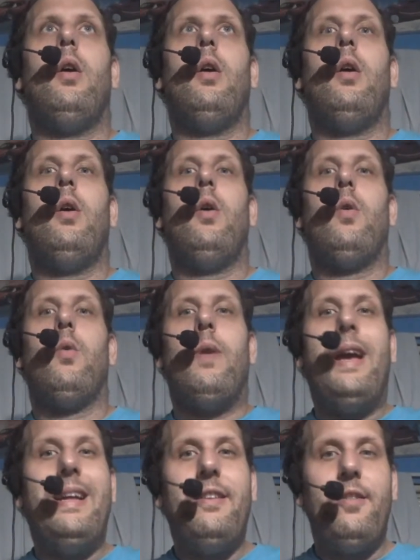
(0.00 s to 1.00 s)

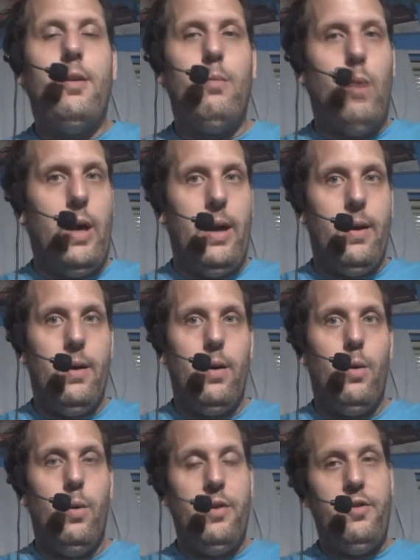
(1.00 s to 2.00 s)
Ransomware,
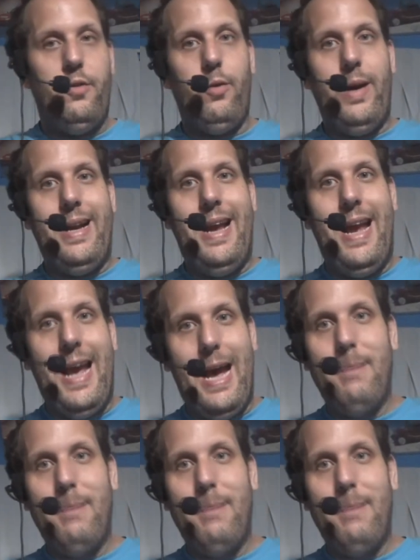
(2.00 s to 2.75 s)
which is what happened to